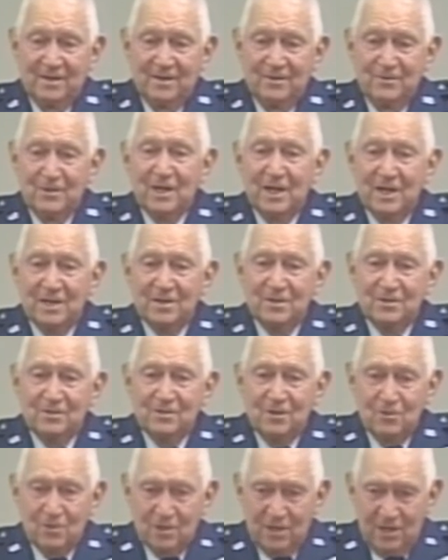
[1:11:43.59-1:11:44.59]
we got to
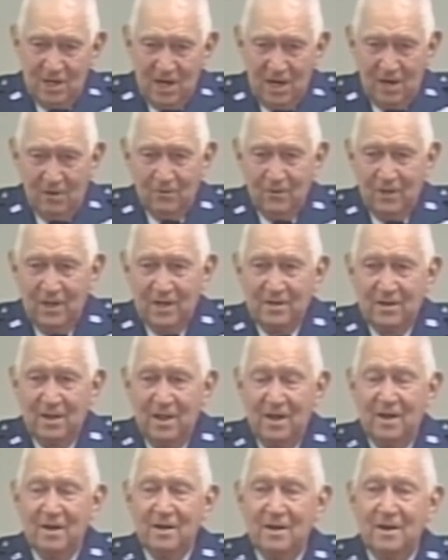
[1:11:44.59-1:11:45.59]
Okinawa. We had to
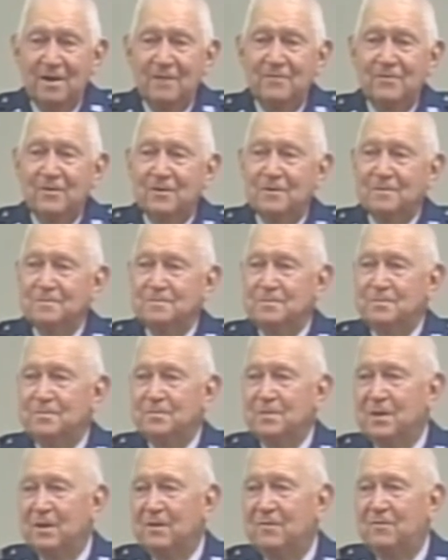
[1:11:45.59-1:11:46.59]
land there for
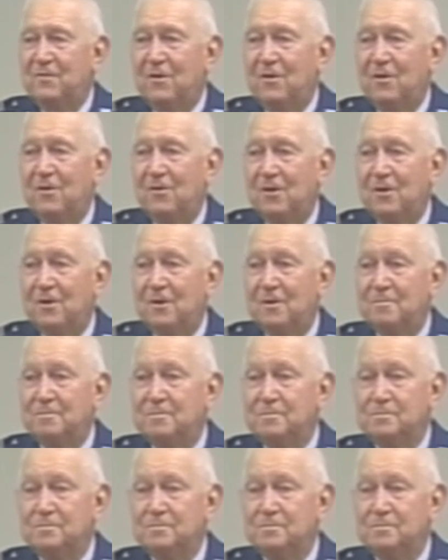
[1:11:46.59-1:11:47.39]
for uh,